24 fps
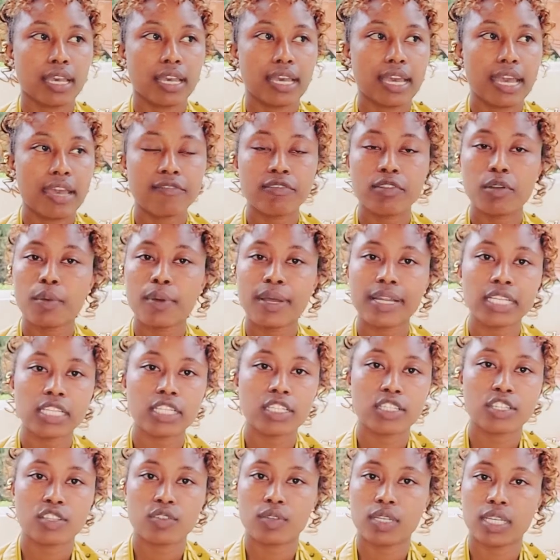Everyone
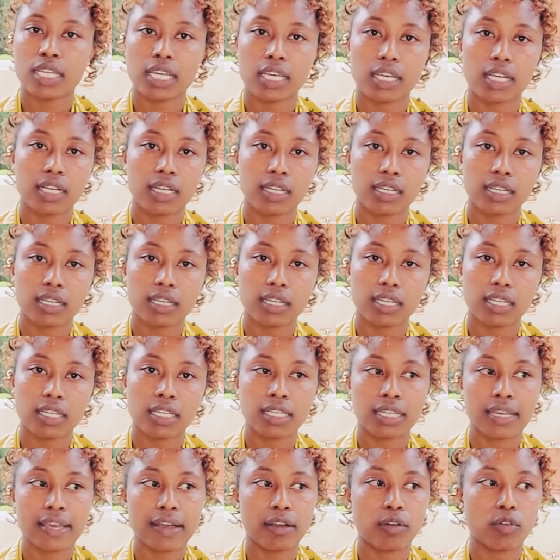is unique in
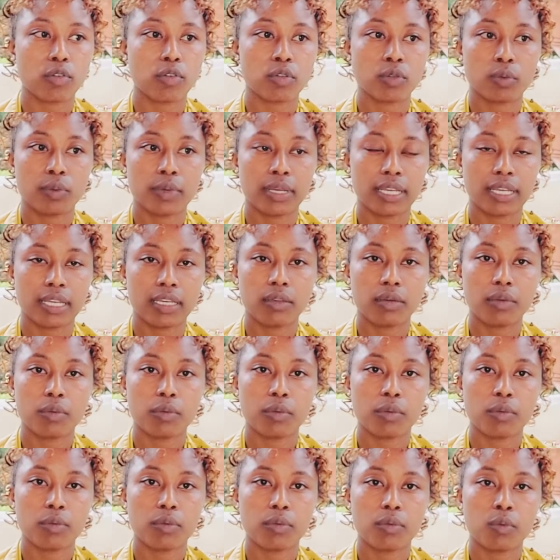their own way.
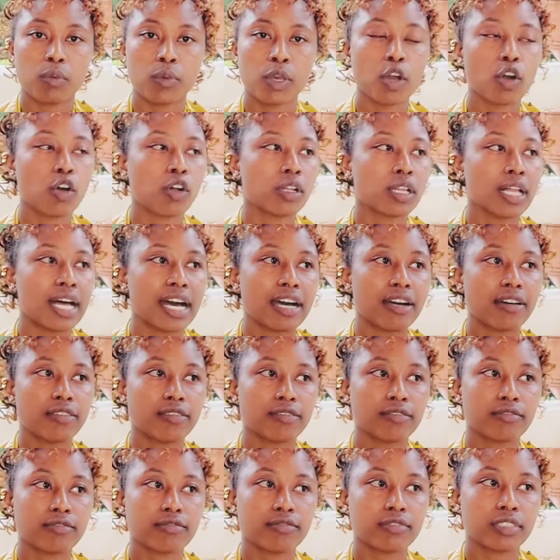We all have
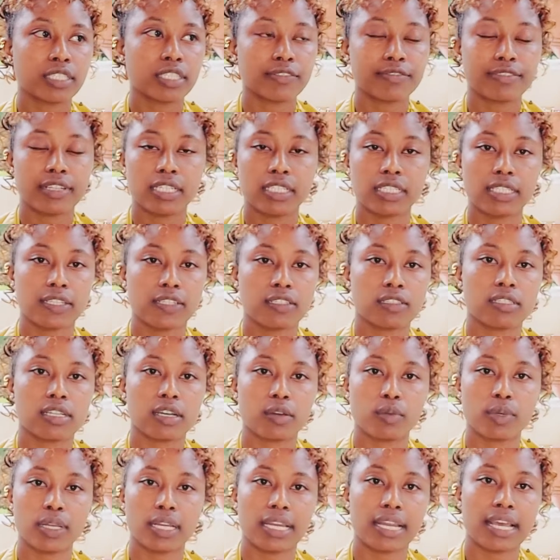different things
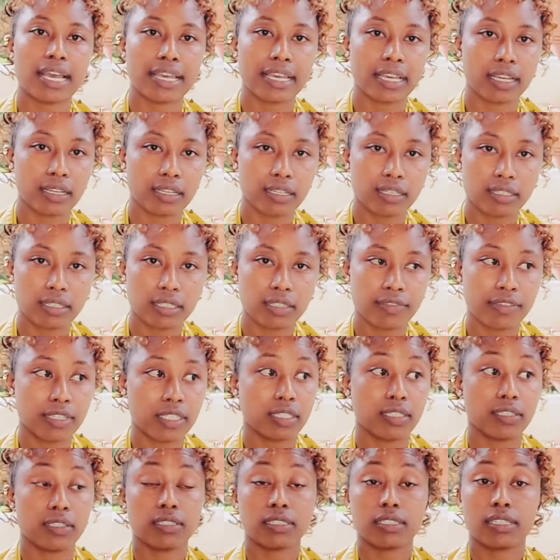that we like, different
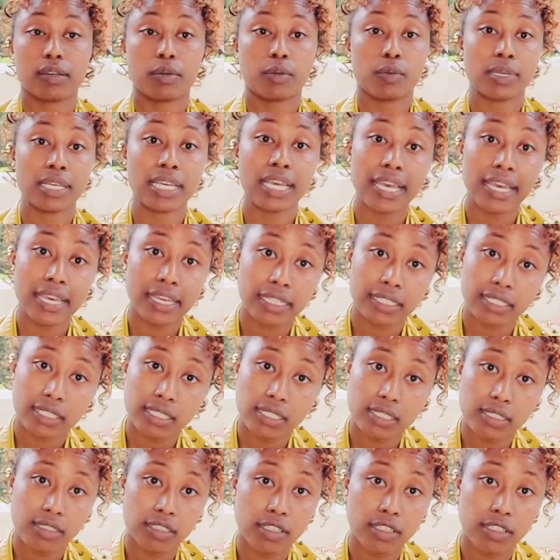things that we hate,